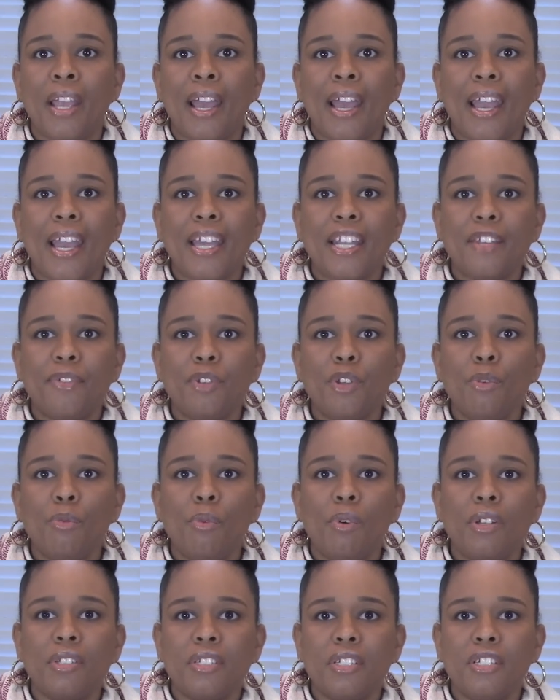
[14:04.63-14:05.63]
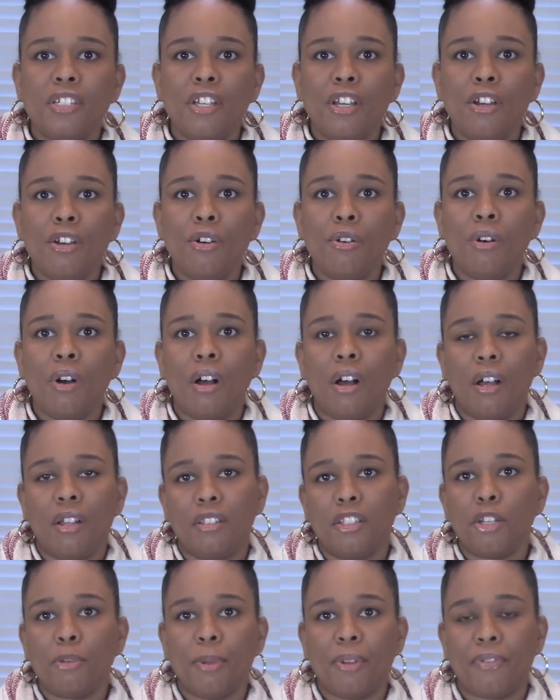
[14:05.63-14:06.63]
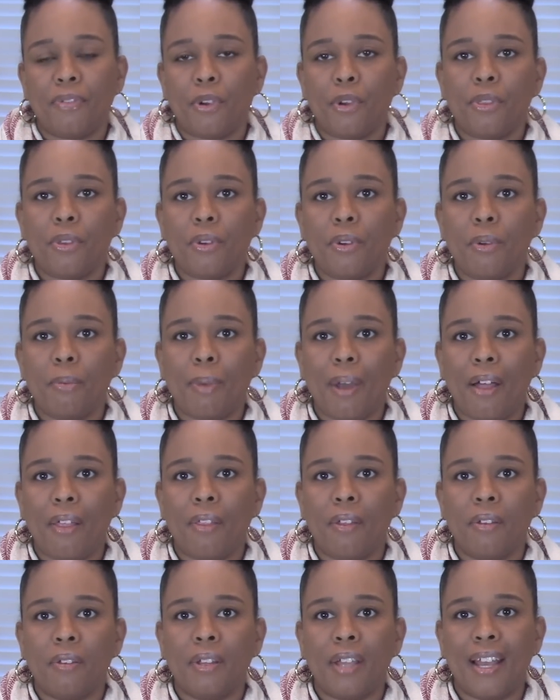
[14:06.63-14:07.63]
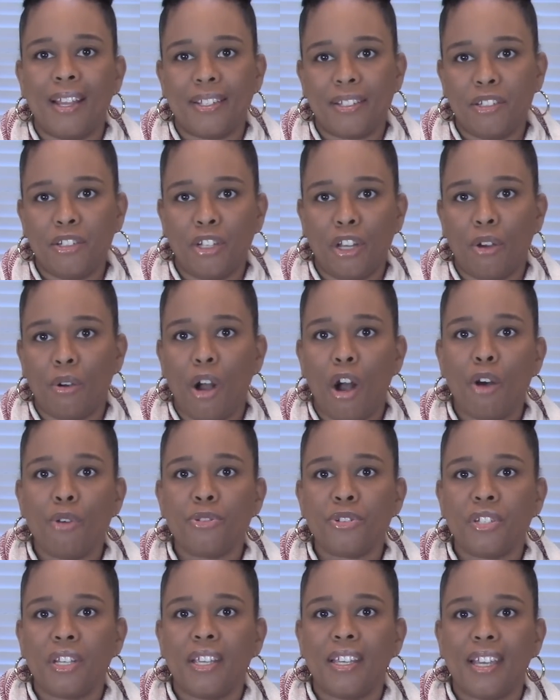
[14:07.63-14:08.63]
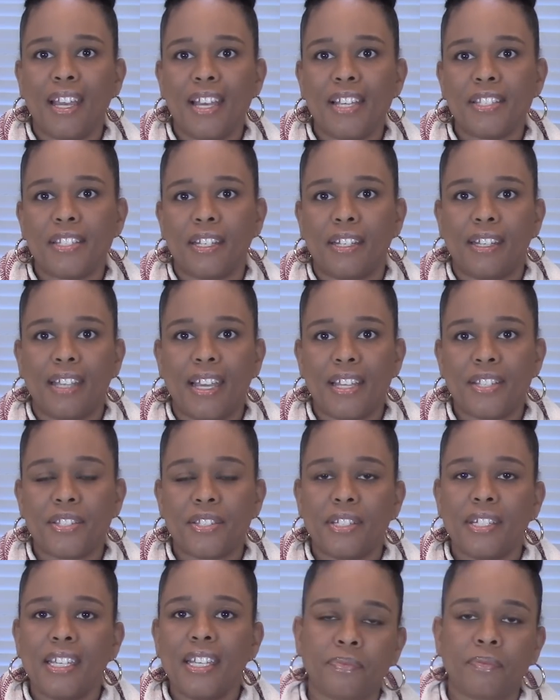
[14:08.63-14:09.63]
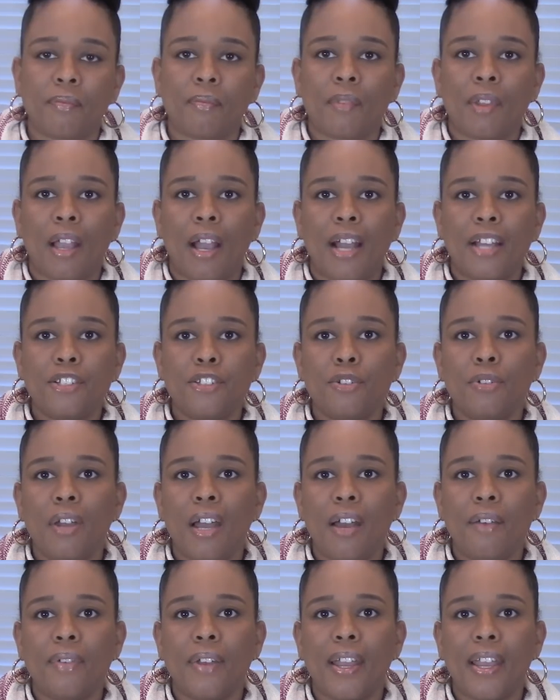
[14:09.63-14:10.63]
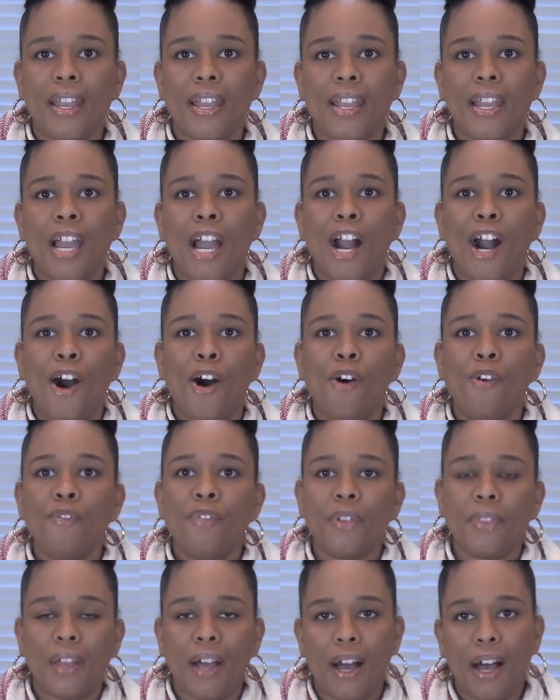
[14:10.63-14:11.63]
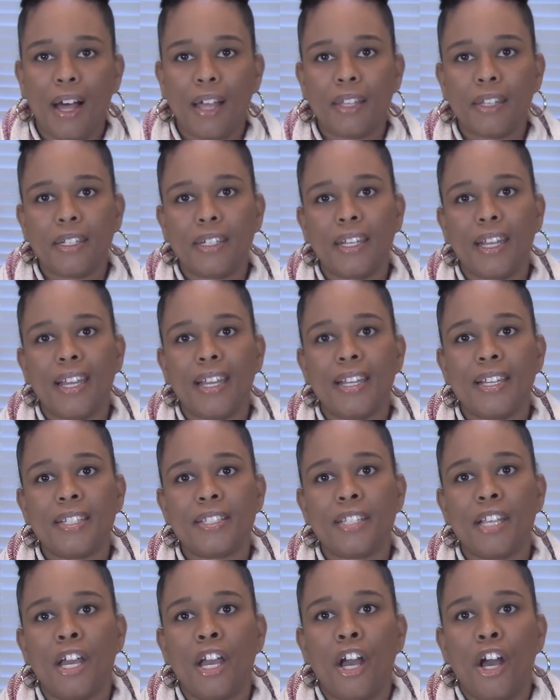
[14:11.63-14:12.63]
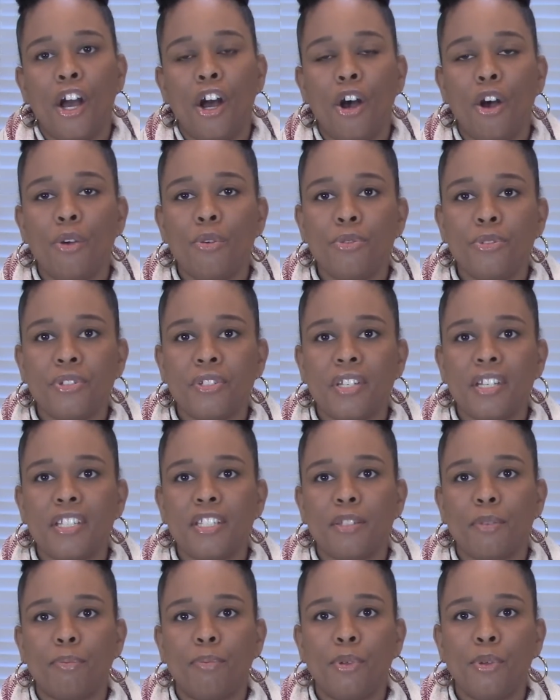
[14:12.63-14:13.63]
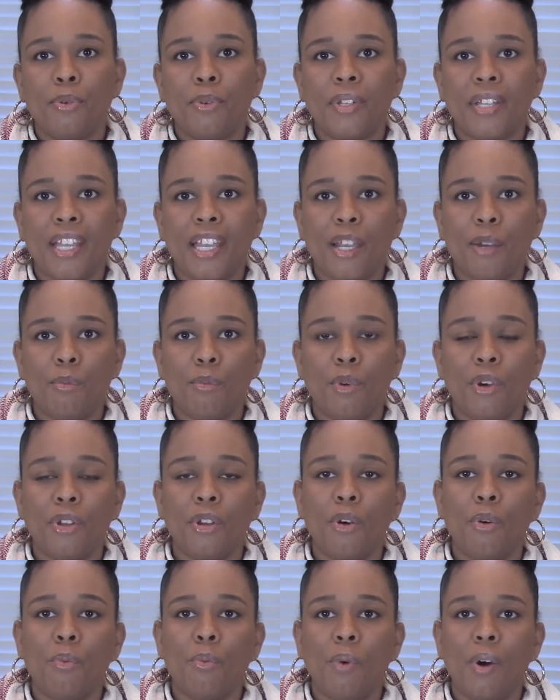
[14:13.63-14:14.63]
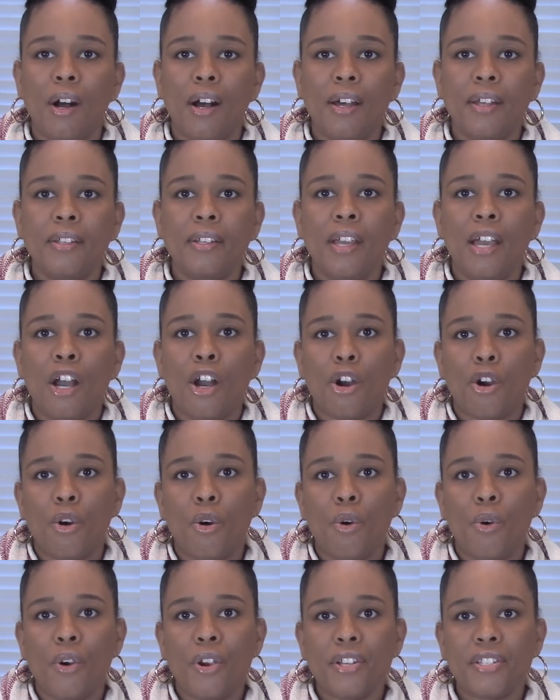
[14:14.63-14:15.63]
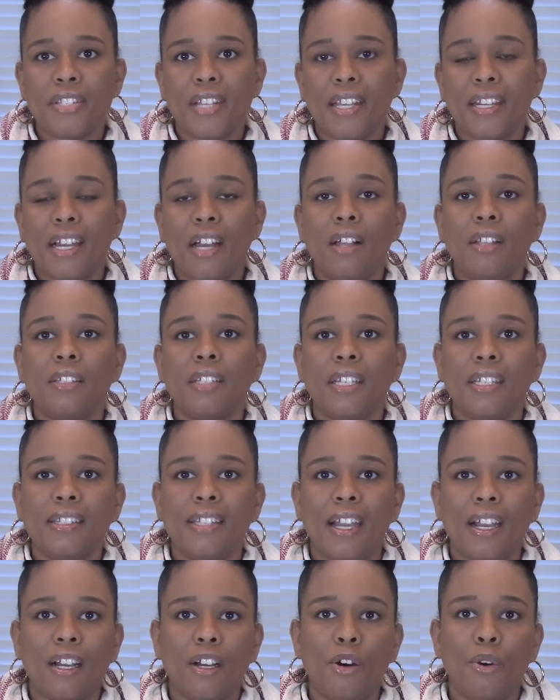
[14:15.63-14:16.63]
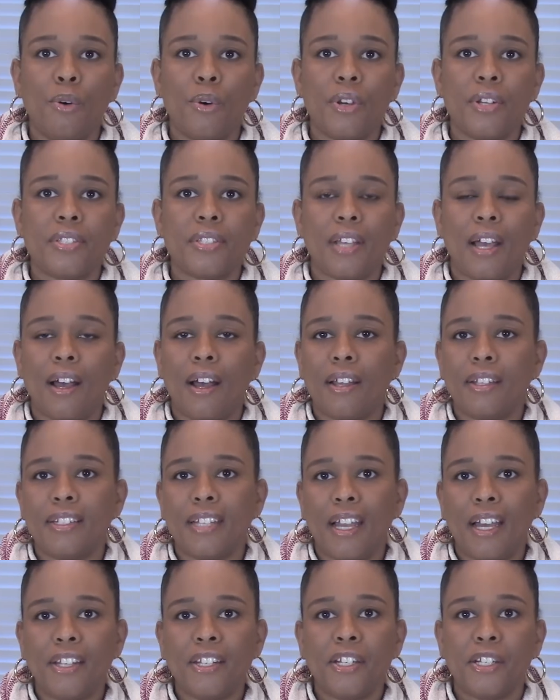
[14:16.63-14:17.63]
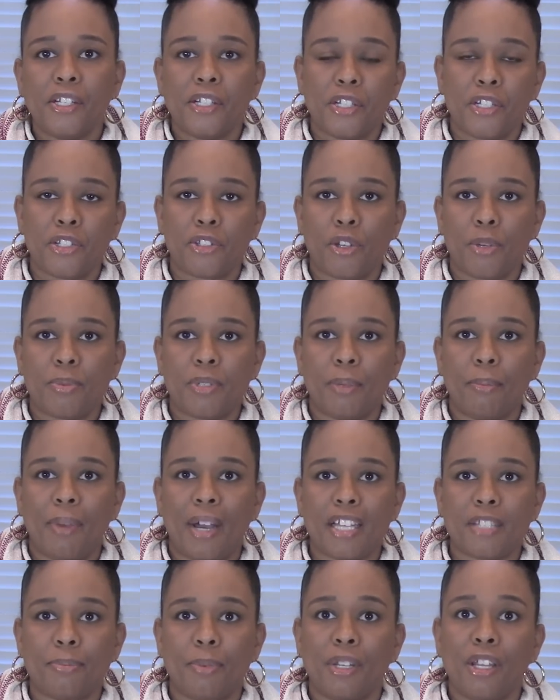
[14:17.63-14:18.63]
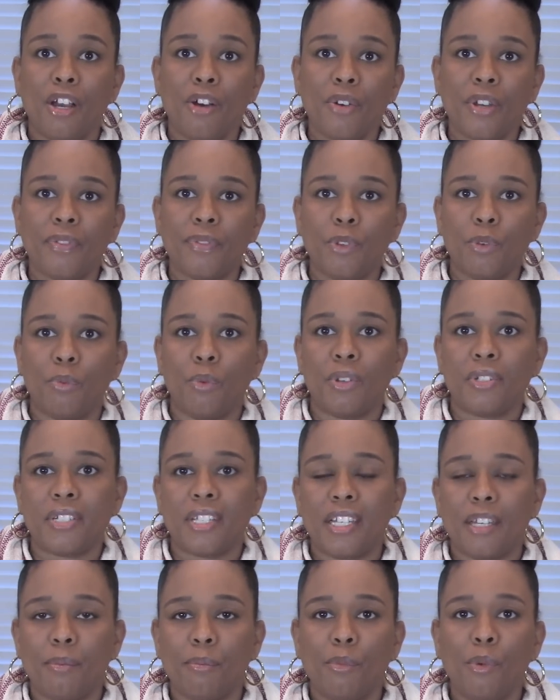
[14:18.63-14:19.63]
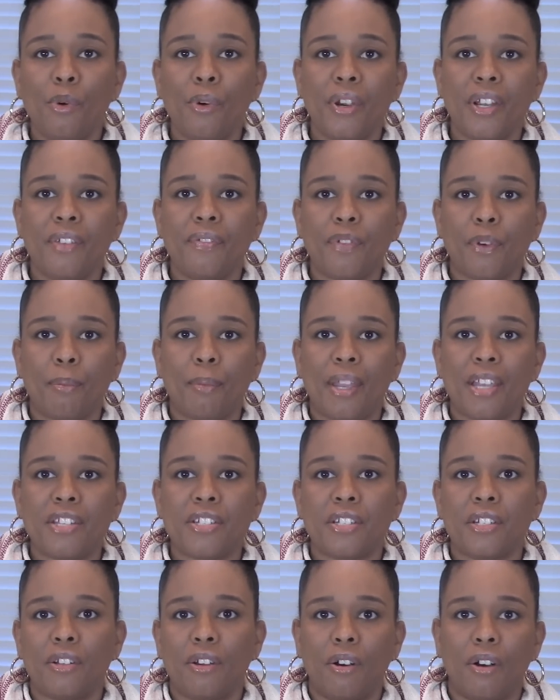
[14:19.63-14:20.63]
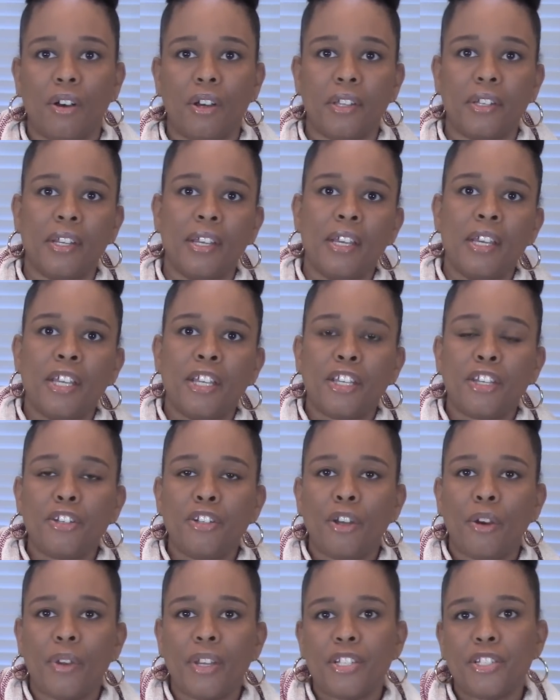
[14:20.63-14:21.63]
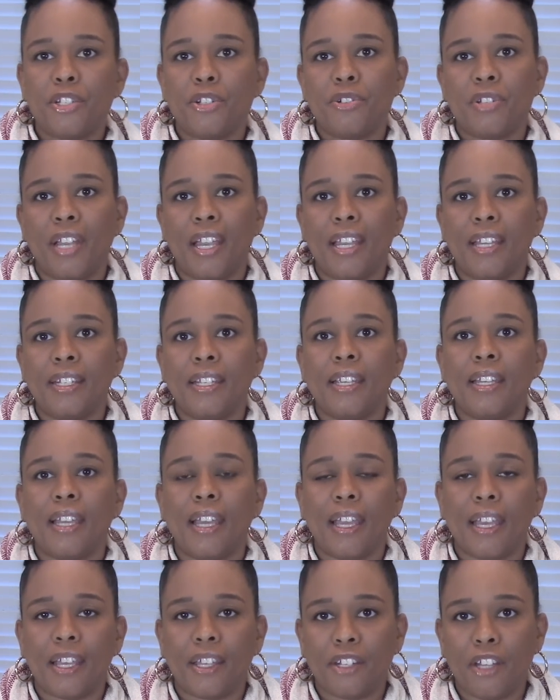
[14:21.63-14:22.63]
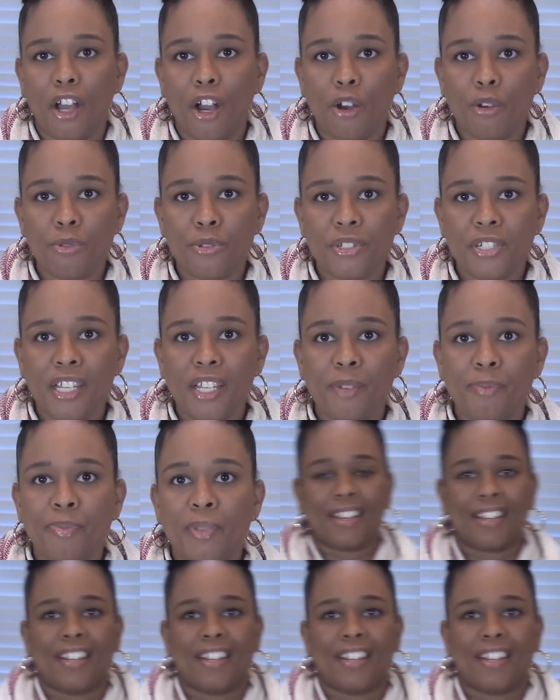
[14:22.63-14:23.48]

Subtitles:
And if you want to know a little bit further about, you know, hosting guests and guest needs, I do have a Home for the Holidays Hostess Bootcamp 101 course, and I'll link that course down in the description box below if you want to get more information on, you know, entertaining and hosting.